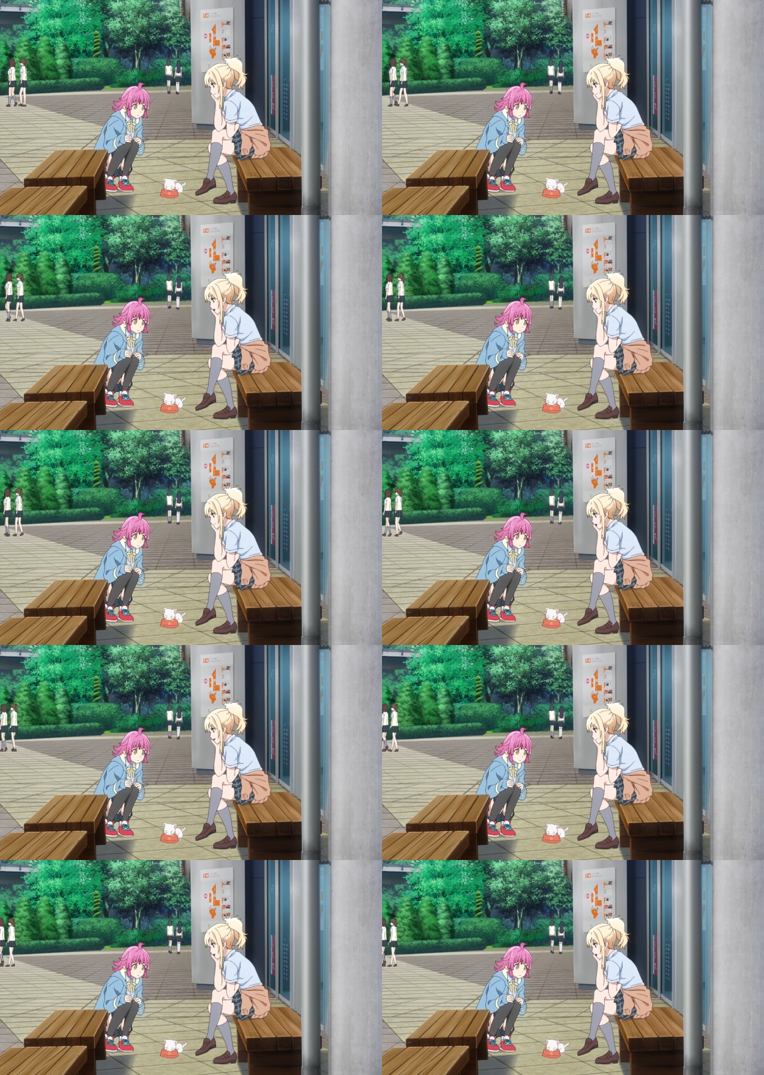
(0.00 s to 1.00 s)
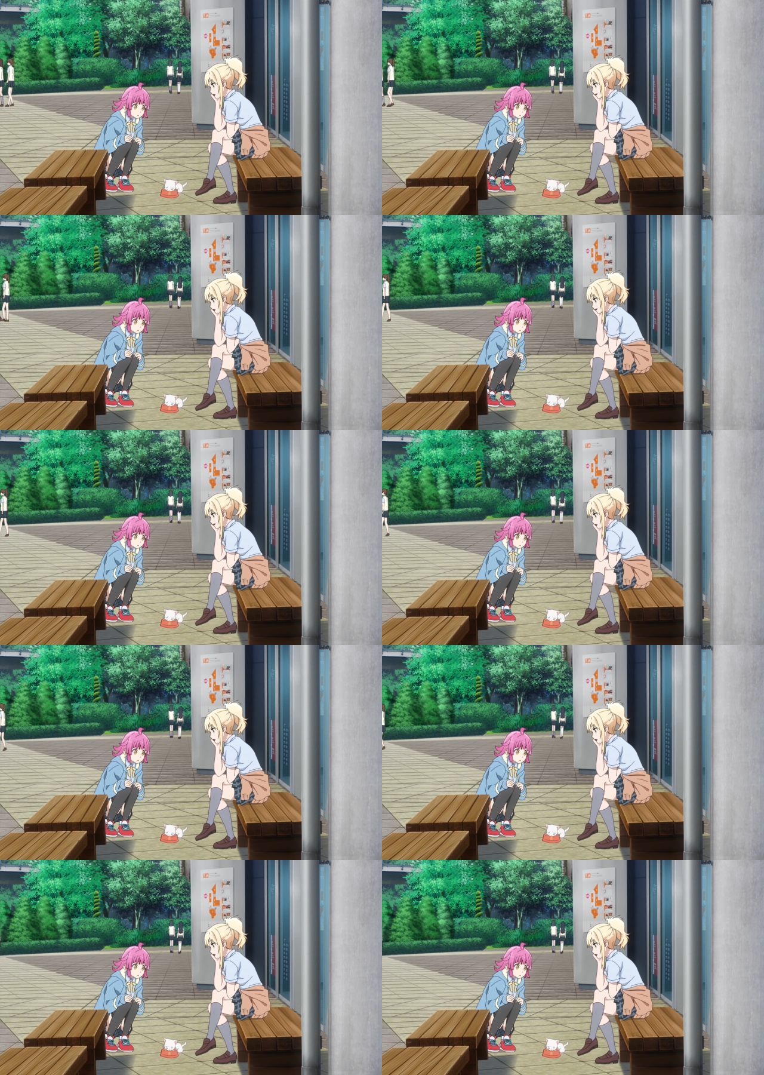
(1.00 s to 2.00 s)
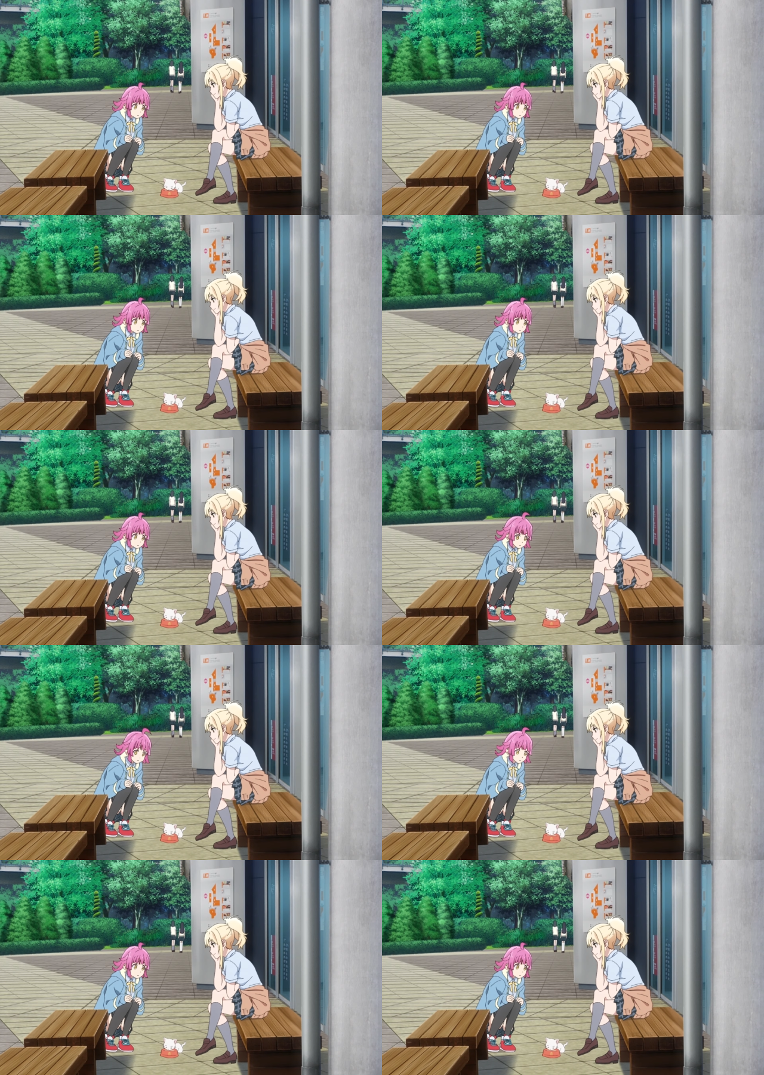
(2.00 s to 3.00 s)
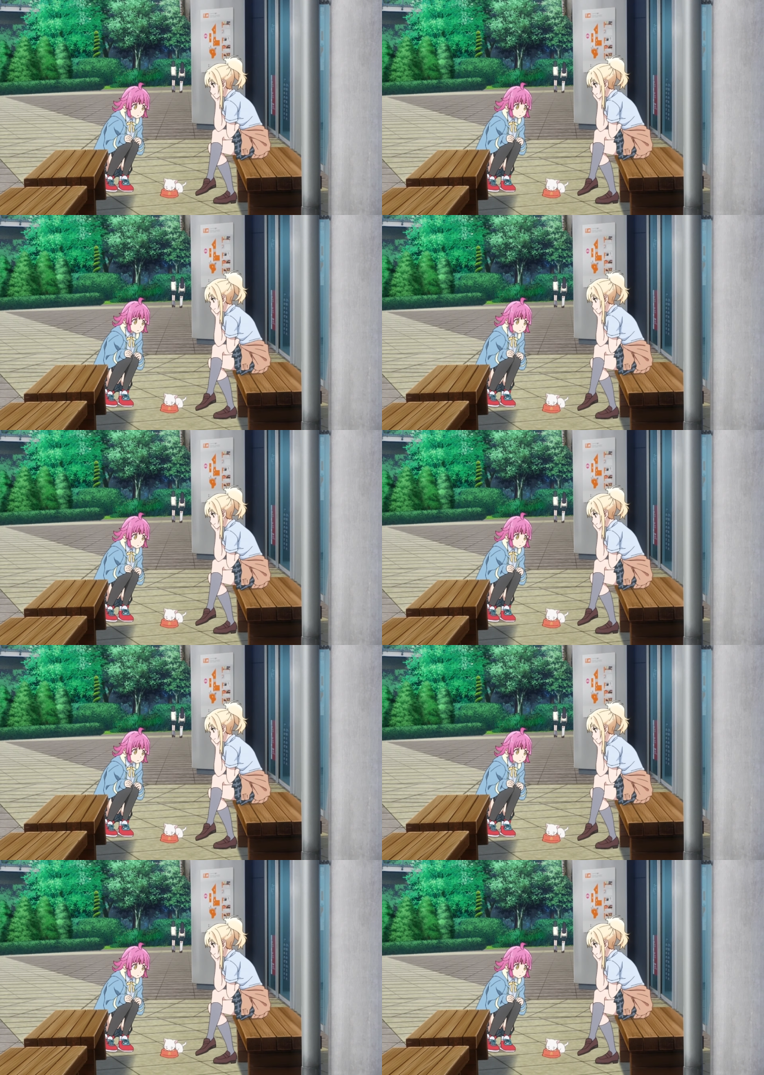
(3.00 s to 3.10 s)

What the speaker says: [unreadable: no face in view]